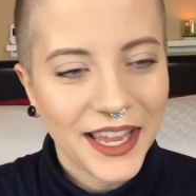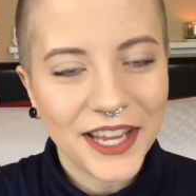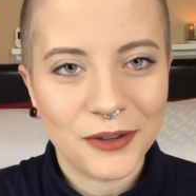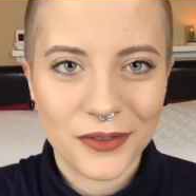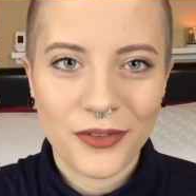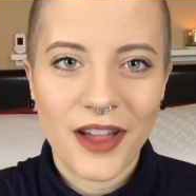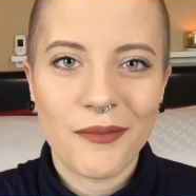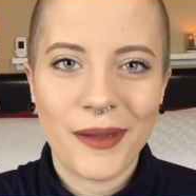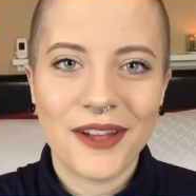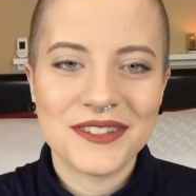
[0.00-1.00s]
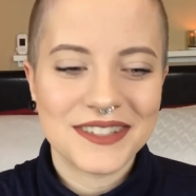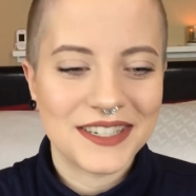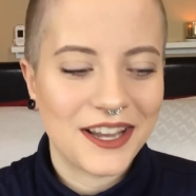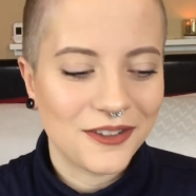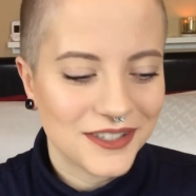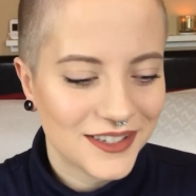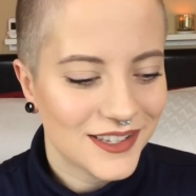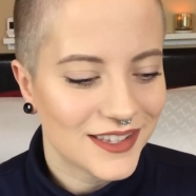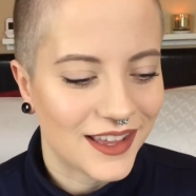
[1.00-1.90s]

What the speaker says: He was 5 pounds 10 ounces